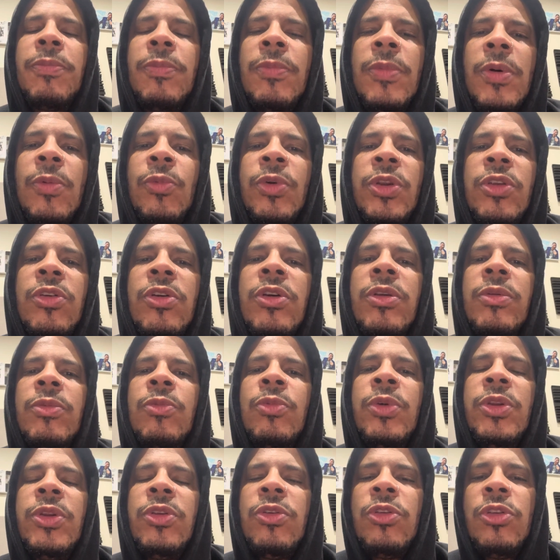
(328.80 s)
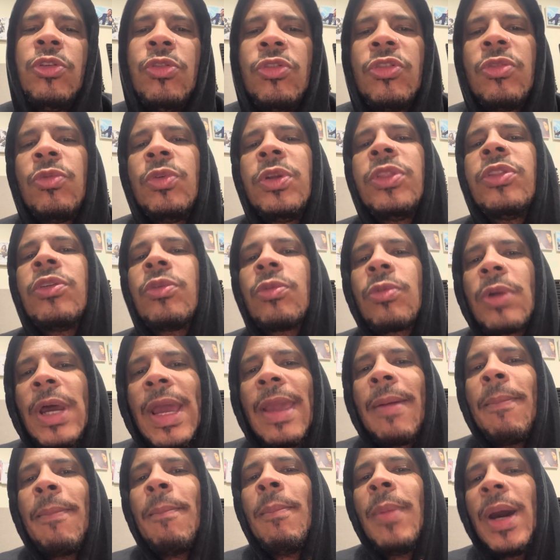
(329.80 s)
when you use them with the
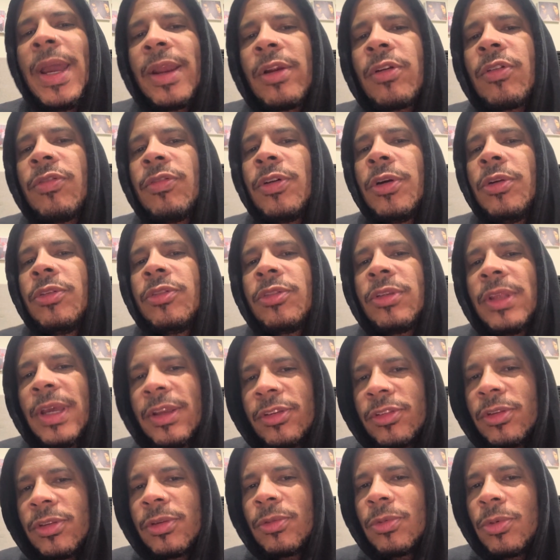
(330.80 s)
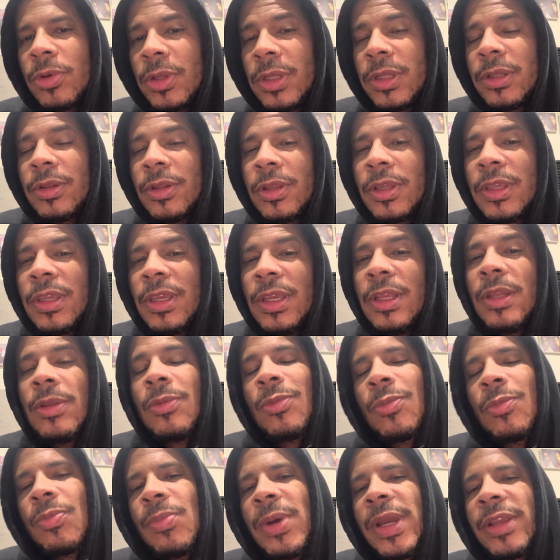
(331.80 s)
right microphones. That's the key. The
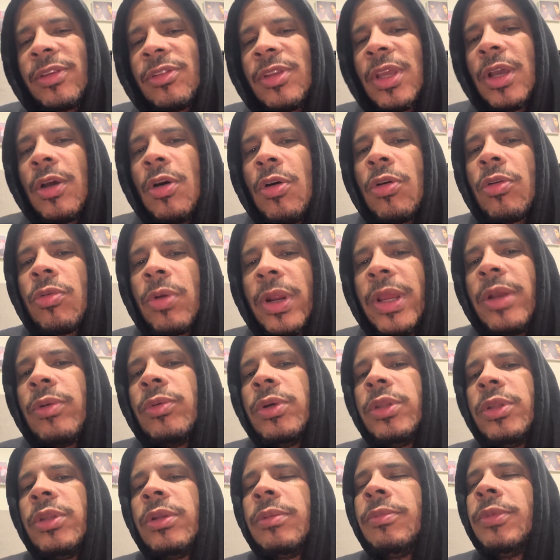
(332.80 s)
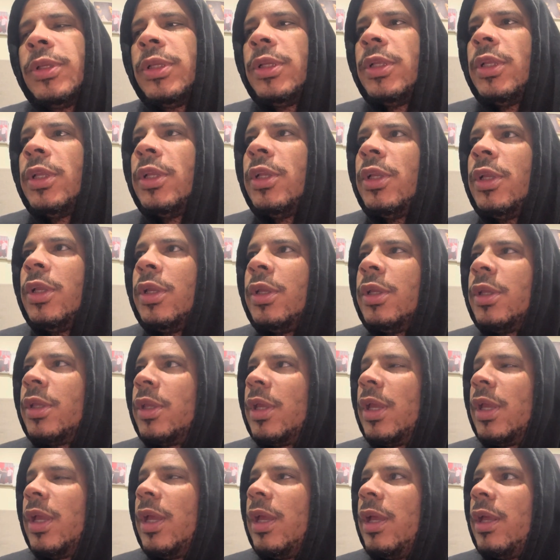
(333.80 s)
mics that go great with them.
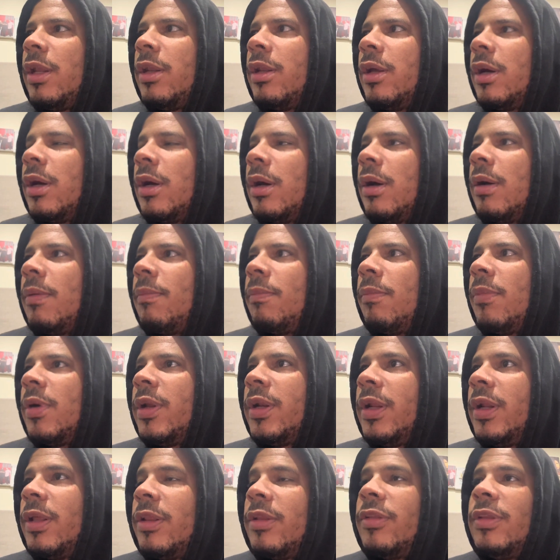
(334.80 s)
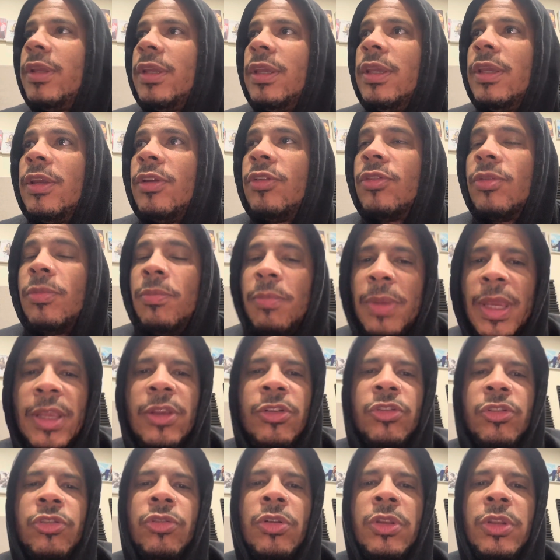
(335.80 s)
And another thing is making
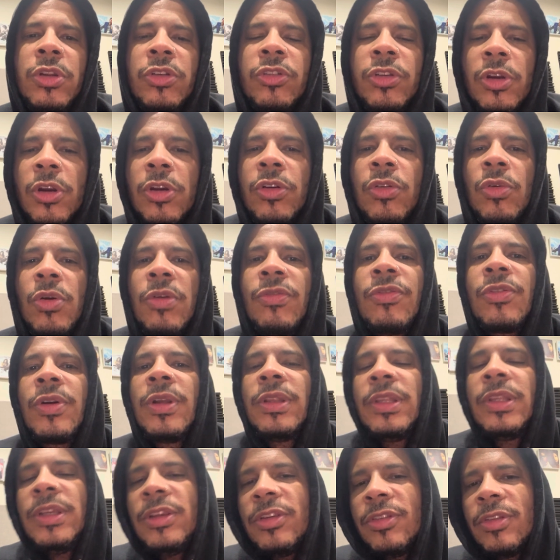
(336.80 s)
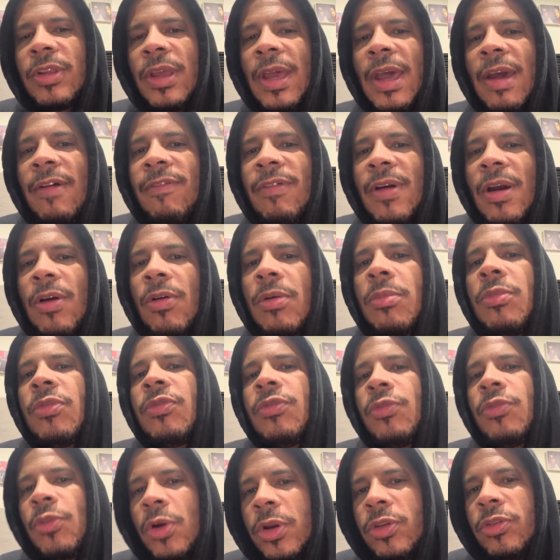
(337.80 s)
sure they're turned on for at least a half hour
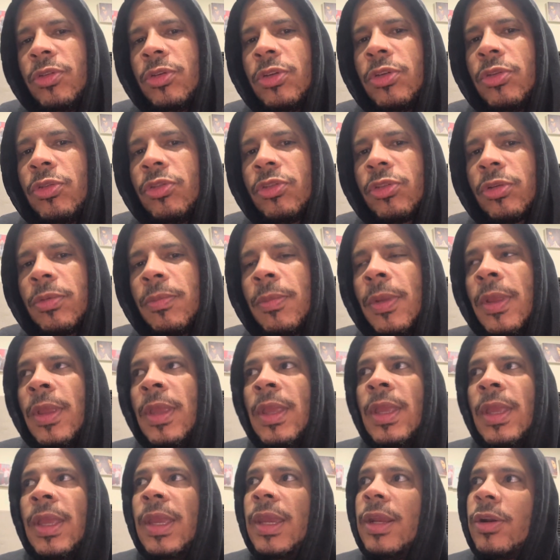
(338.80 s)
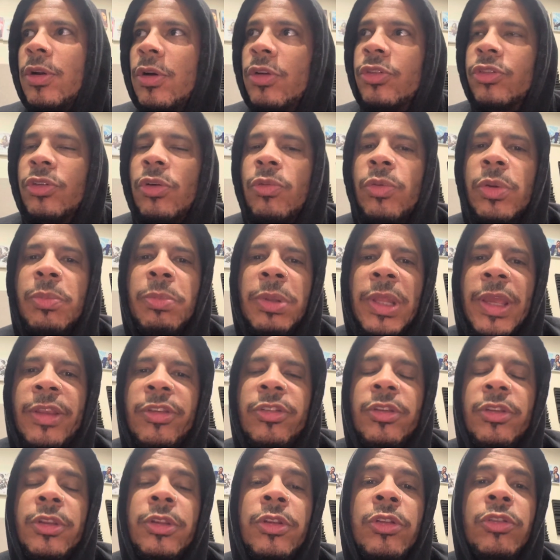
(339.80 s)
before you use them, and also
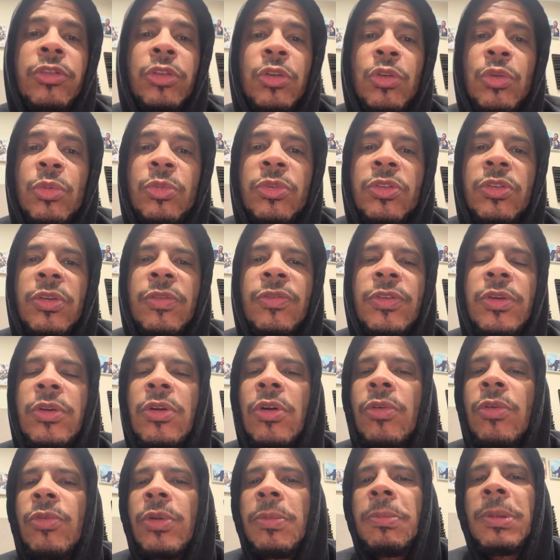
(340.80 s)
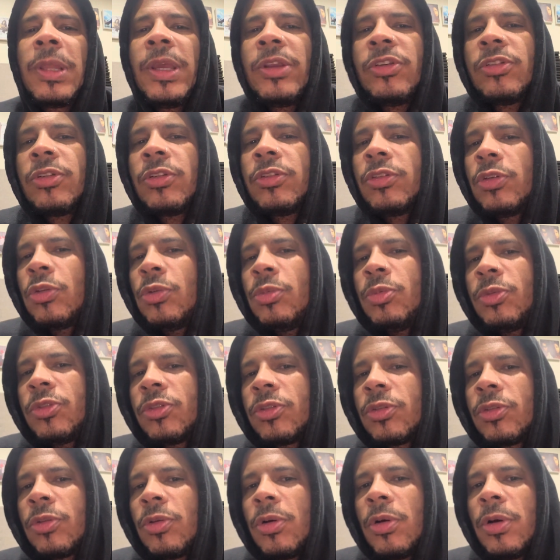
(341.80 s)
replacing the tubes. If you don't replace your
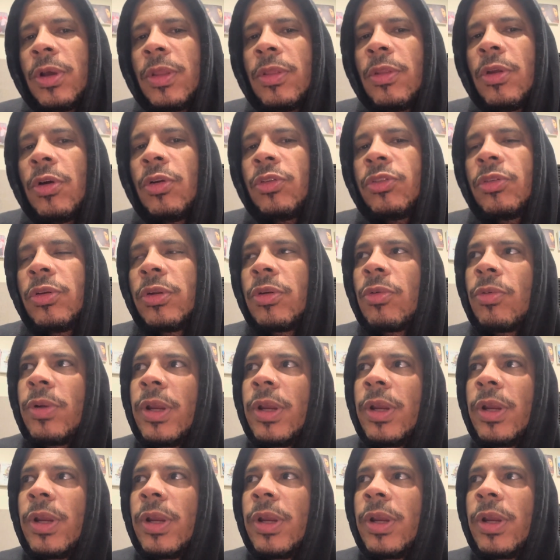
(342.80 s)
tubes on those on